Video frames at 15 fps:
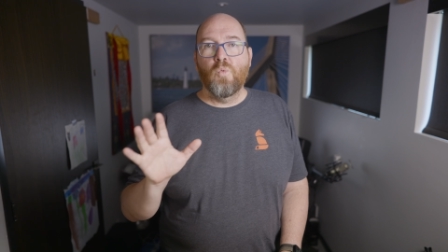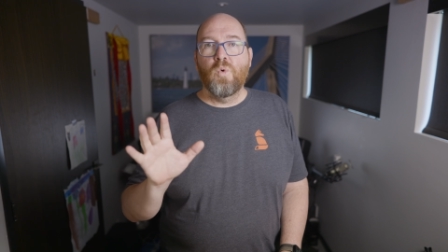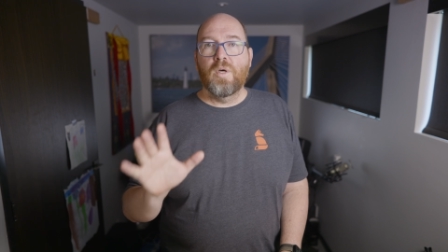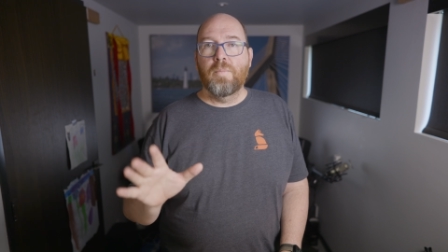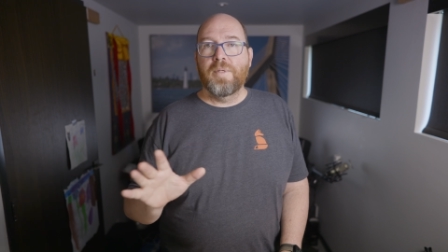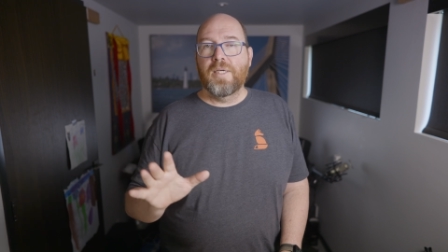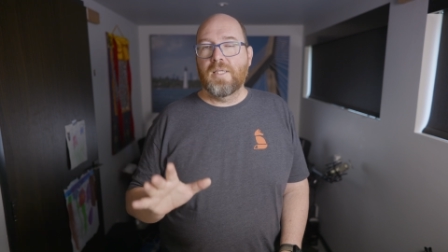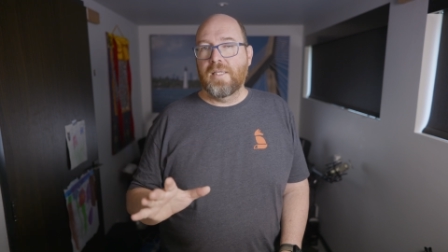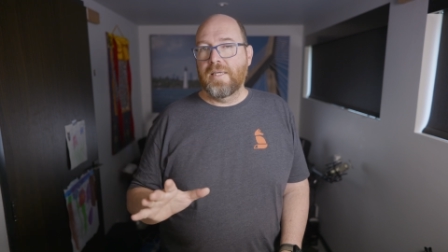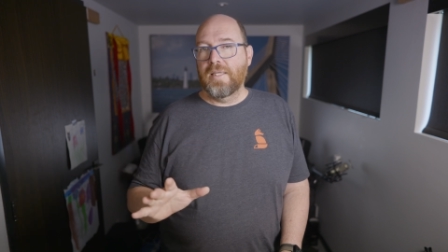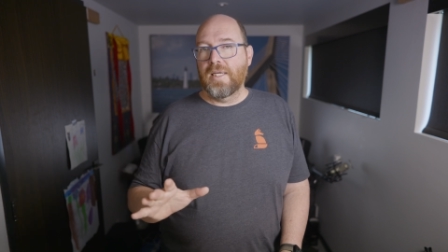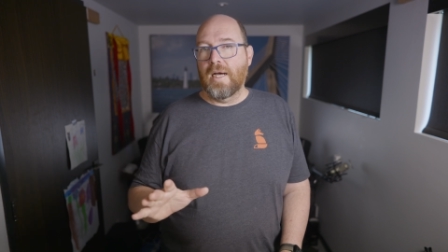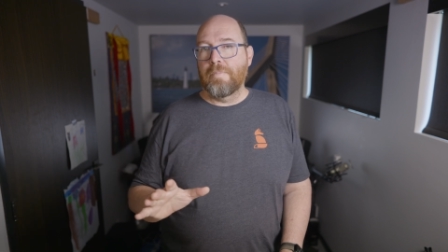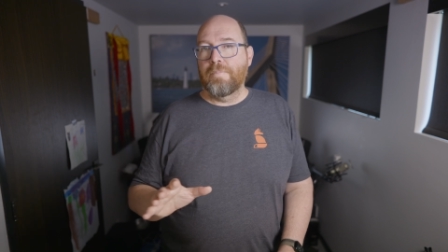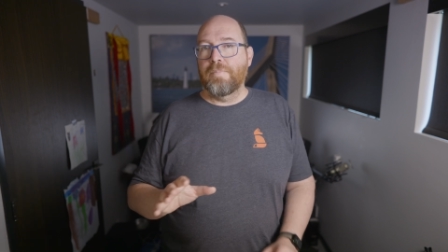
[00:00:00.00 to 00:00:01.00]
will be
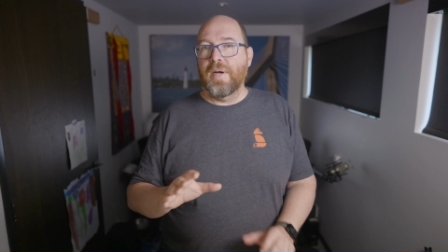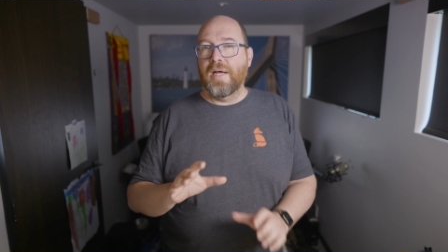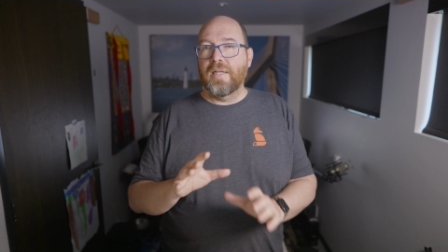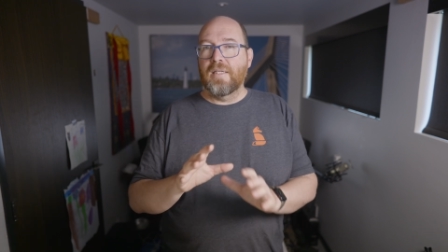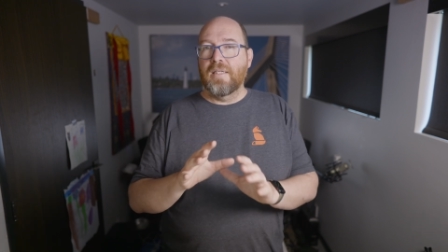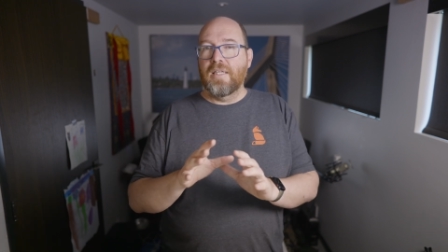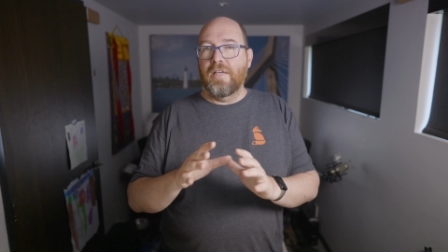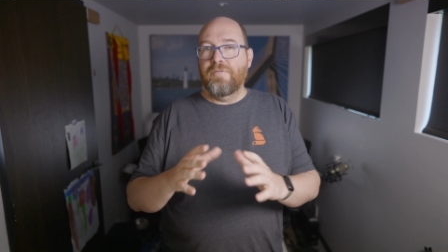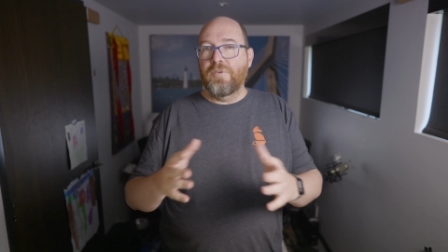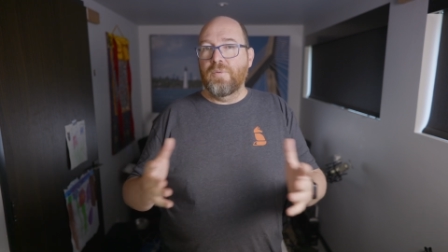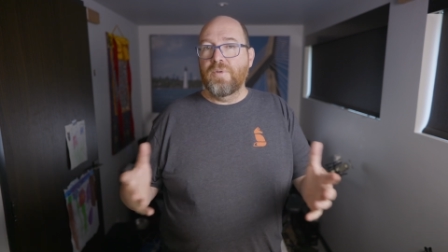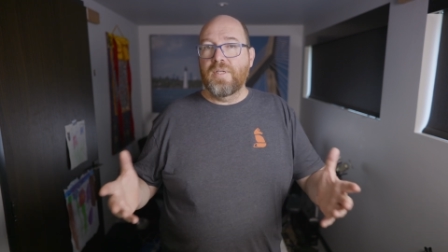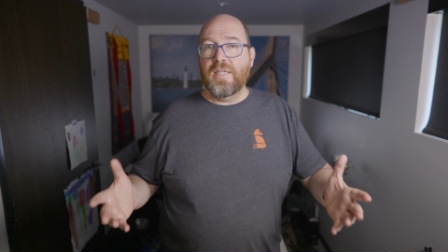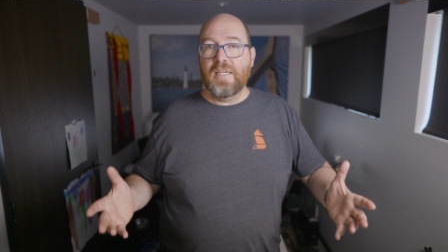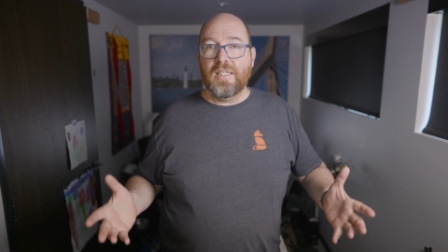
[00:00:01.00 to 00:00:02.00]
cleaned up, but if
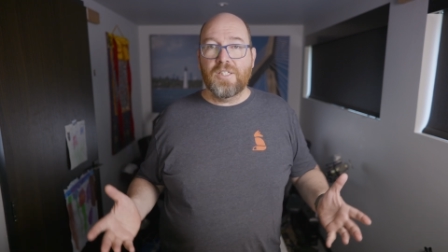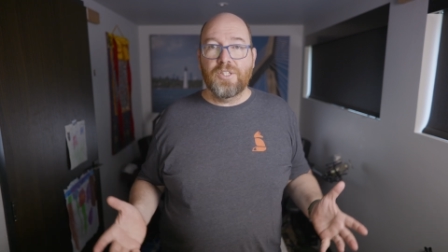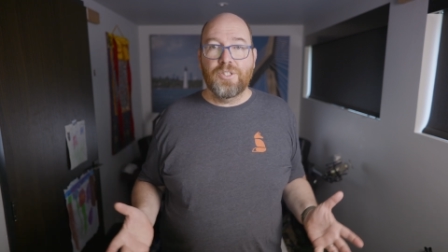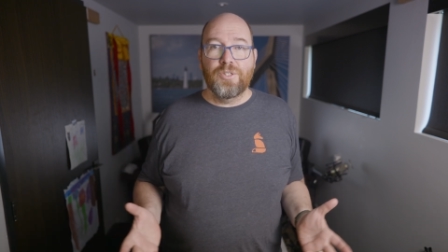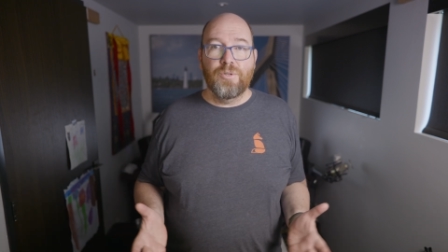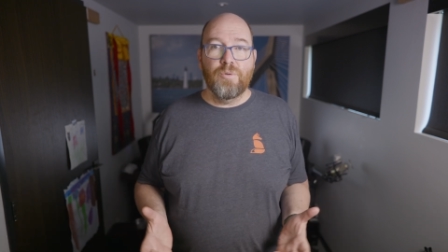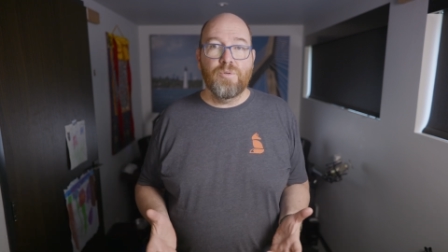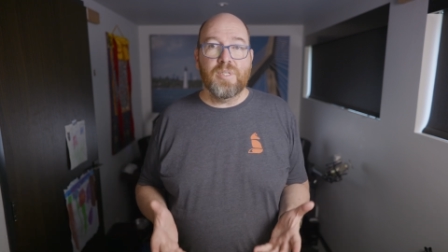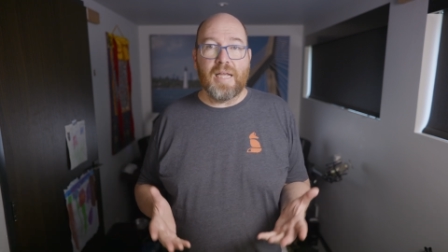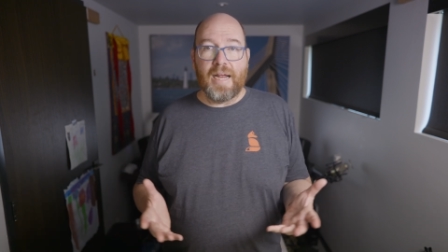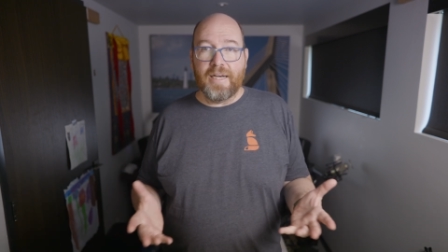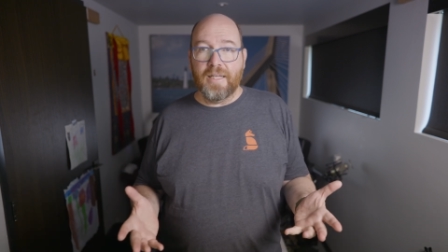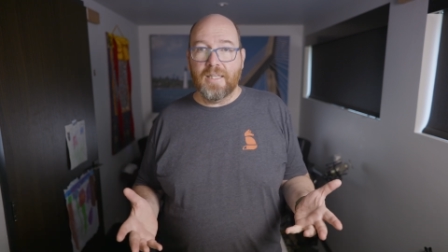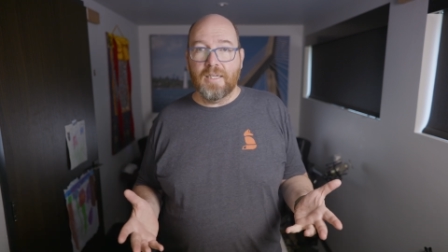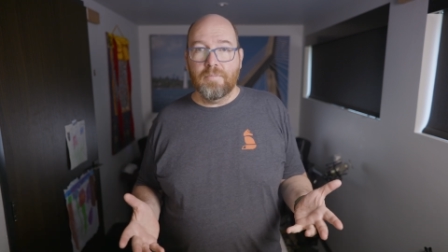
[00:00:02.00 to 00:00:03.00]
you need to use
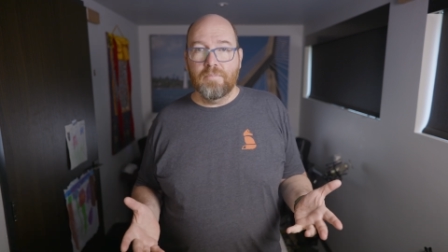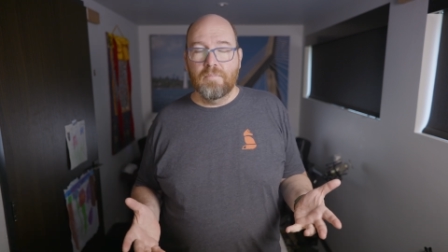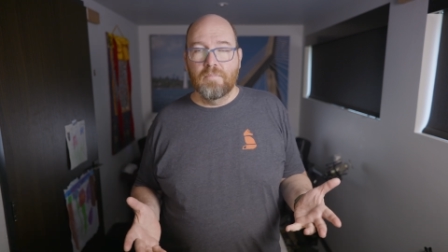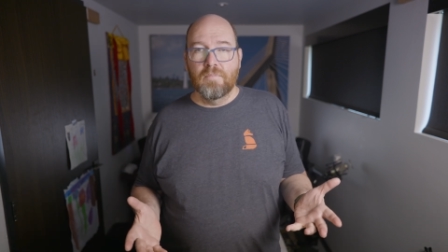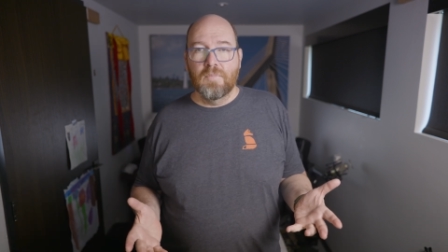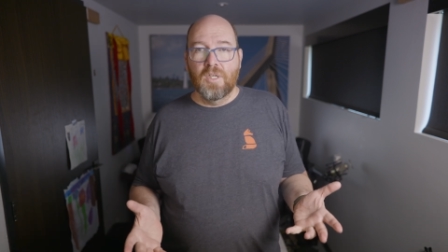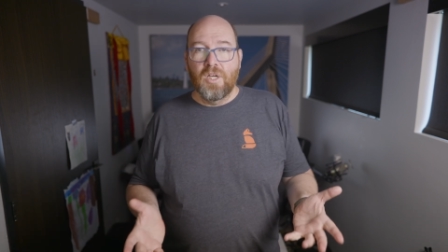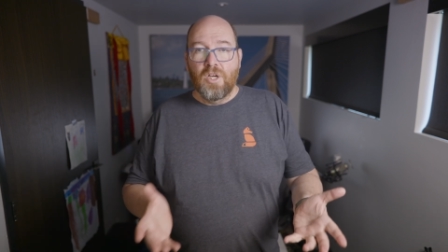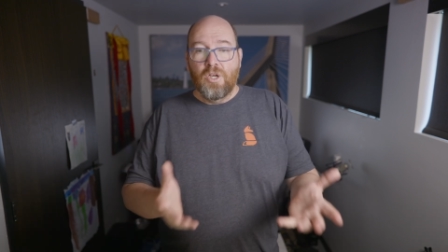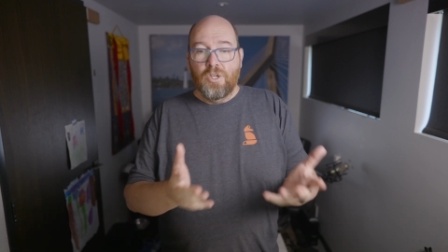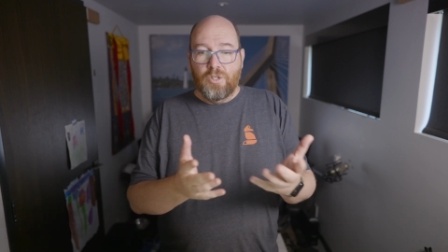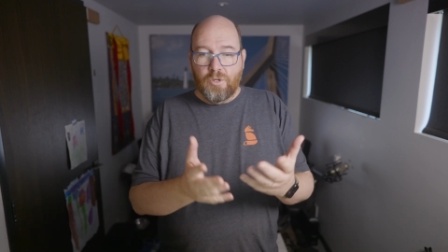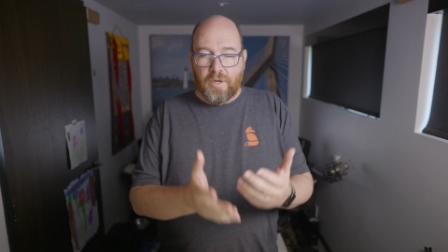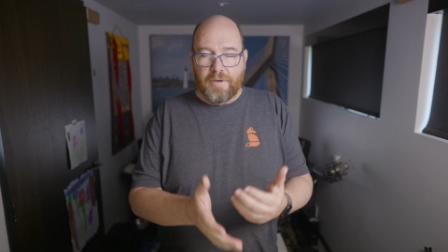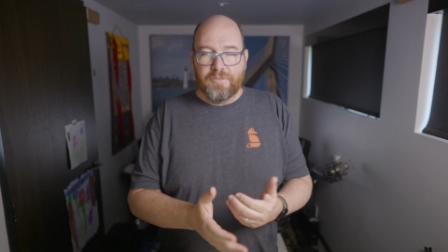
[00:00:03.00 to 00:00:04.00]
any of them,
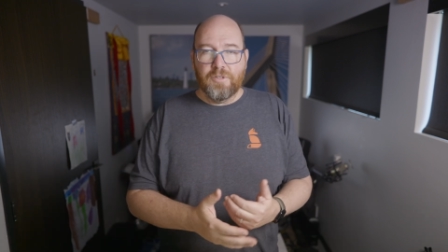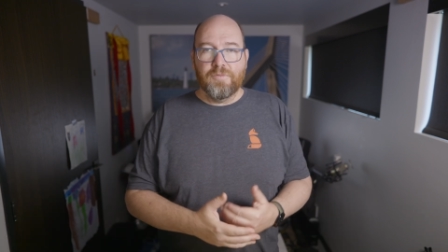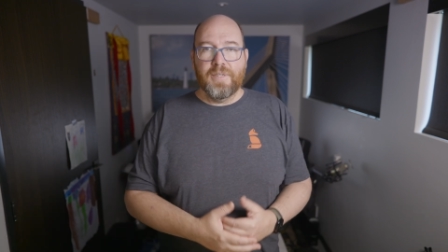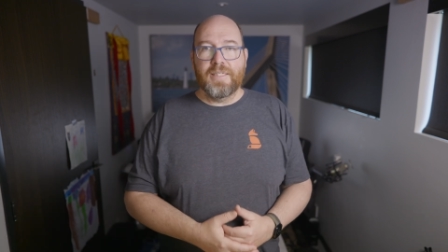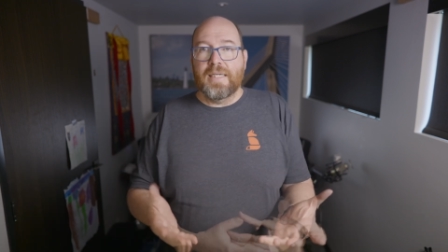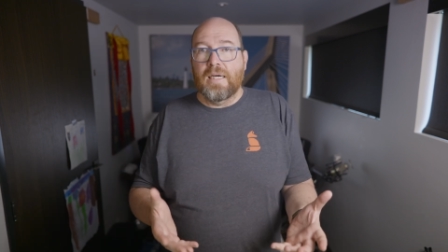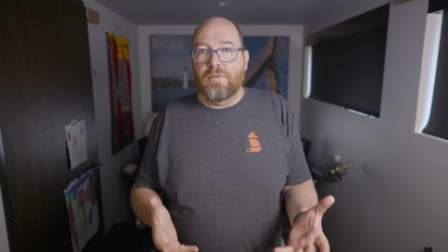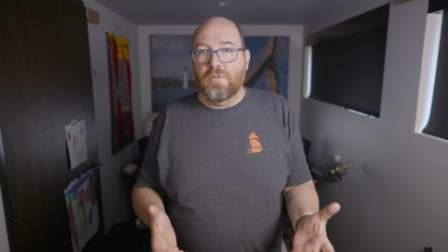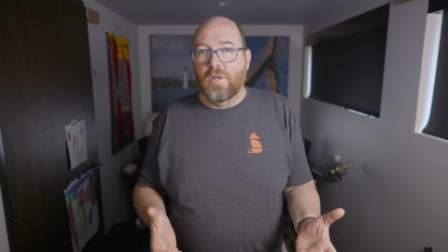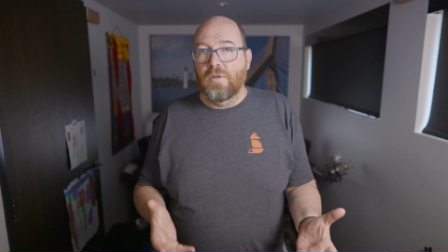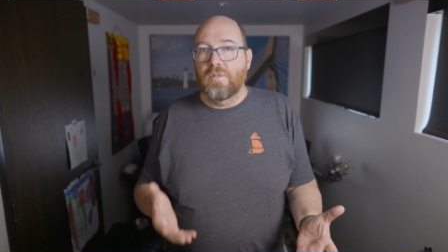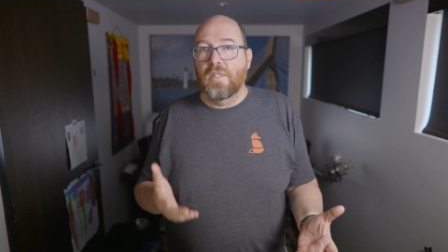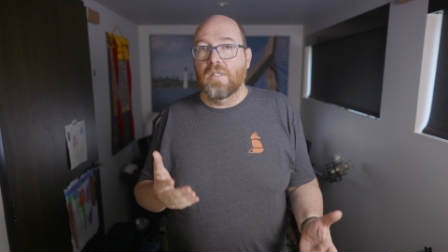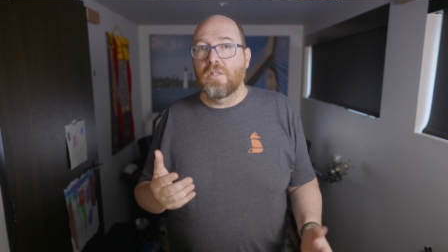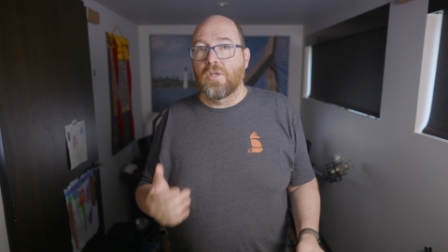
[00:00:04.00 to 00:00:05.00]
you'll have to
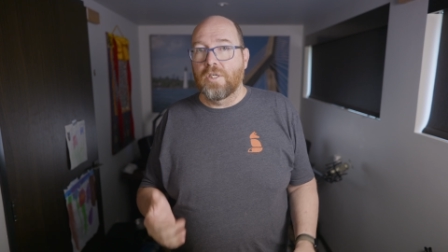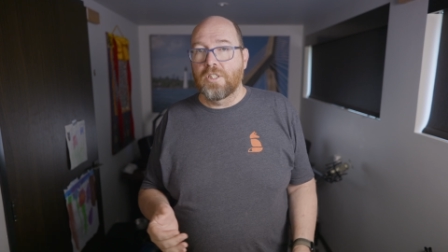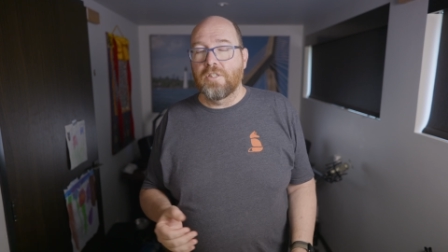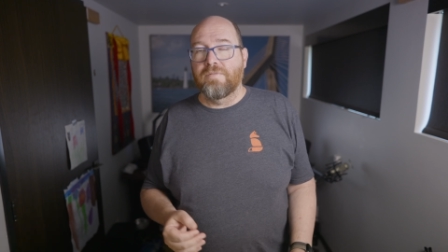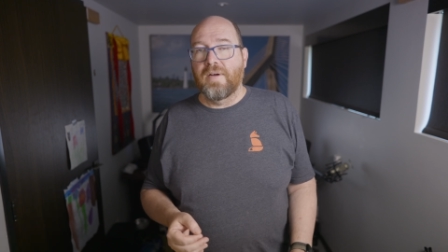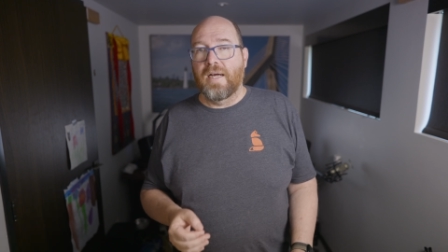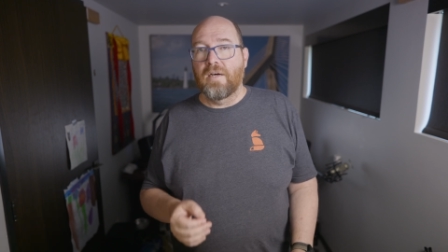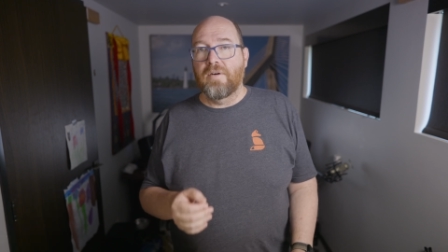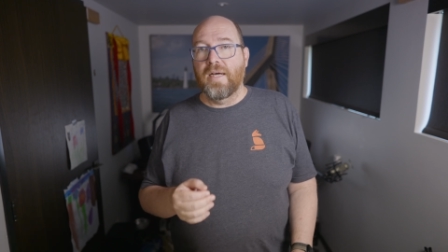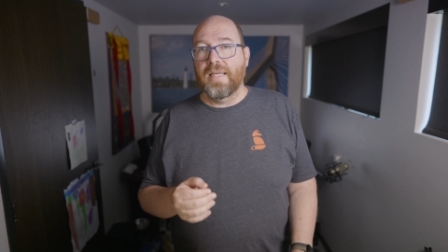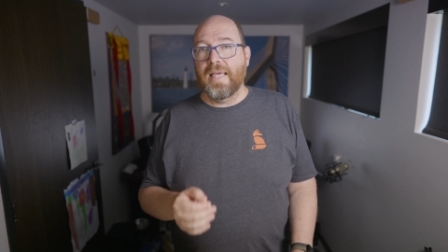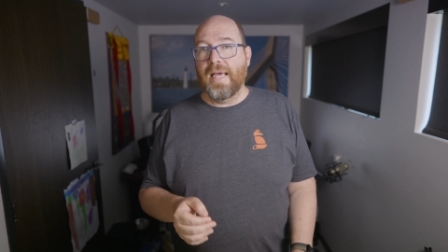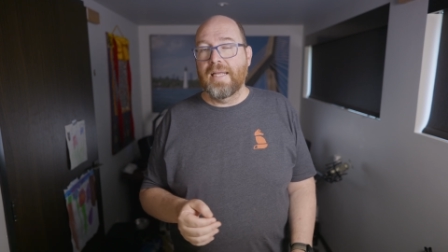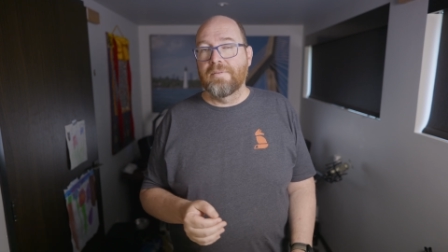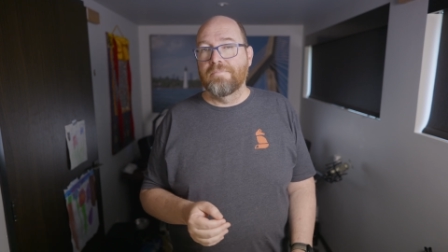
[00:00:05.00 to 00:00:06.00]
re-download the larger file
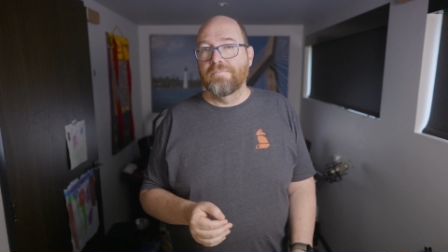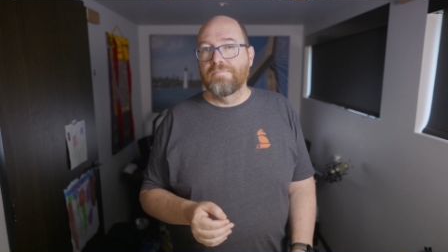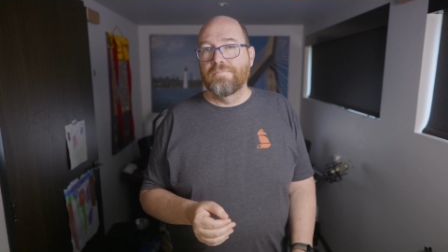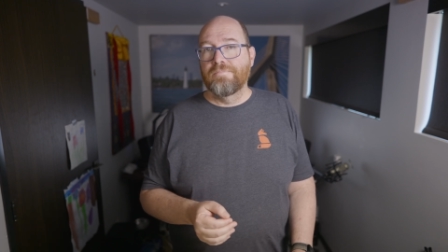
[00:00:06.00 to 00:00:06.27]
again.